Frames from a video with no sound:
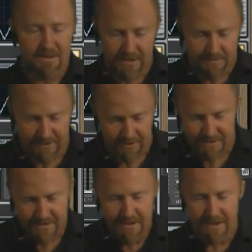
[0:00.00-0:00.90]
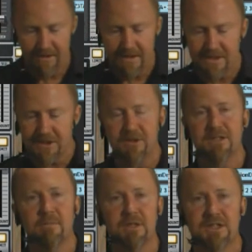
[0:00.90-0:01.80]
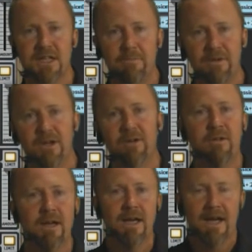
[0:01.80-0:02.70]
just because it doesn't use up much CPU,